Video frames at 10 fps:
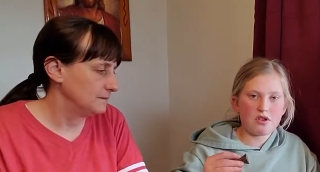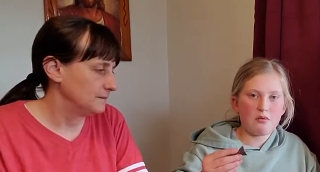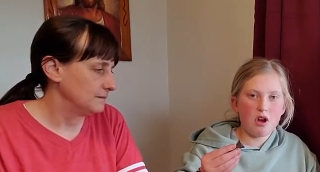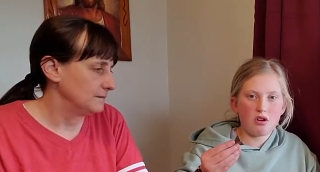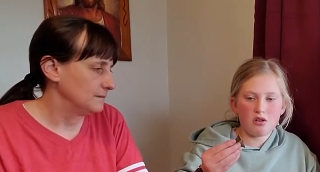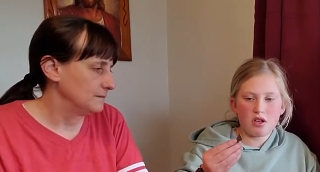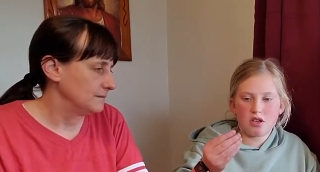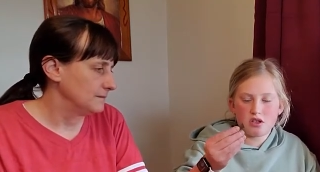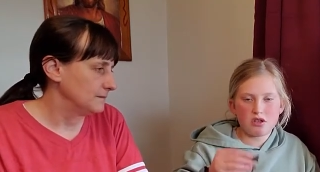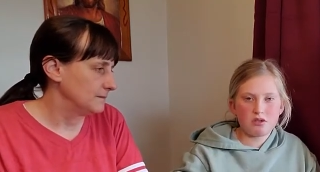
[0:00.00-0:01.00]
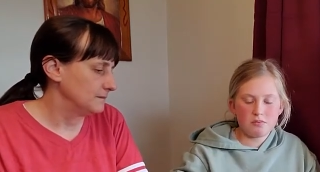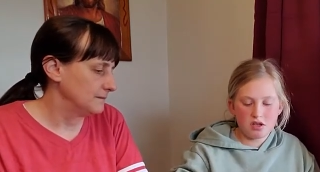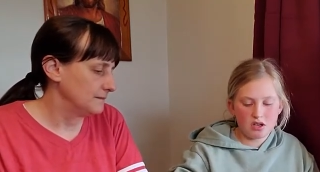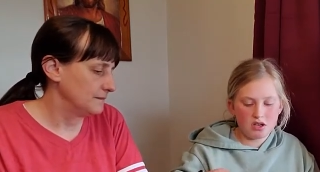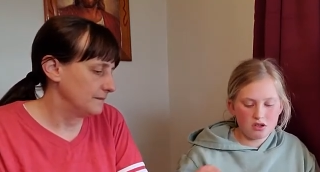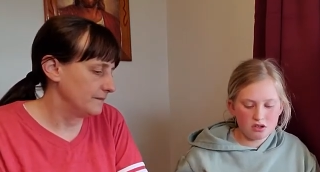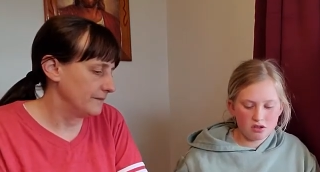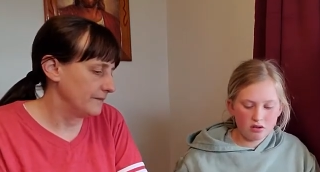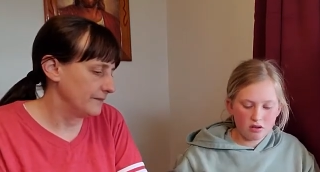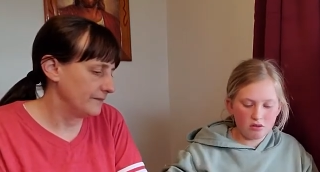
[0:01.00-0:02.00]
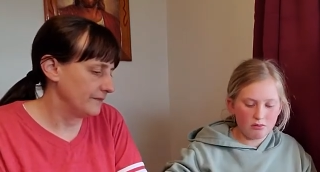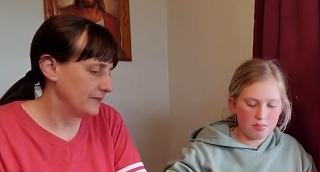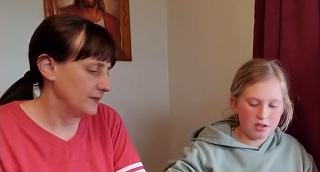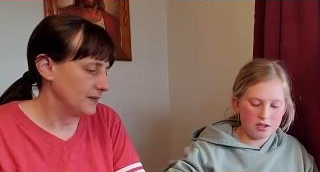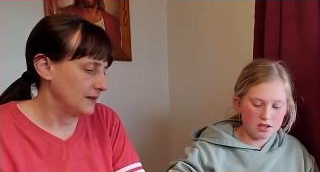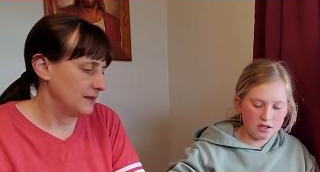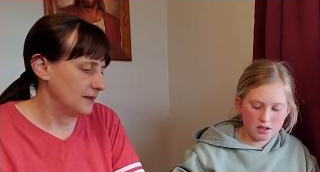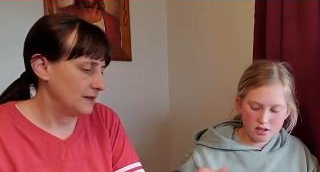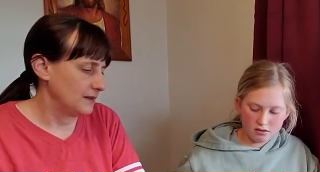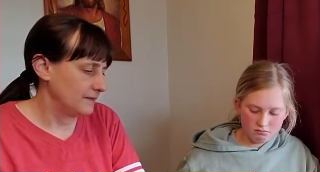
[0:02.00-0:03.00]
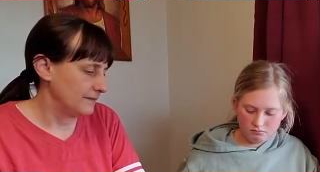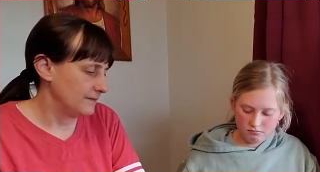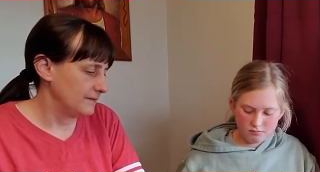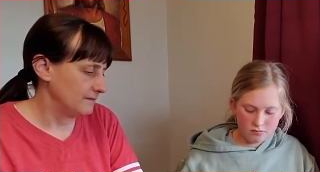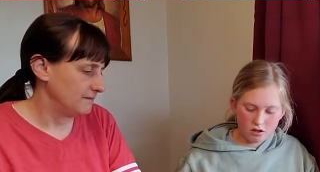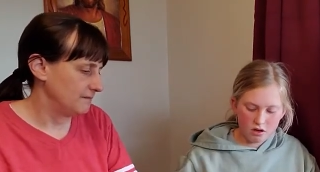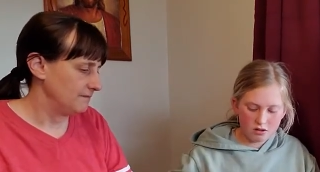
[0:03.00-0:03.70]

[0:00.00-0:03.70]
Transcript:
Speaker 1: small. It can just be just little pieces. It not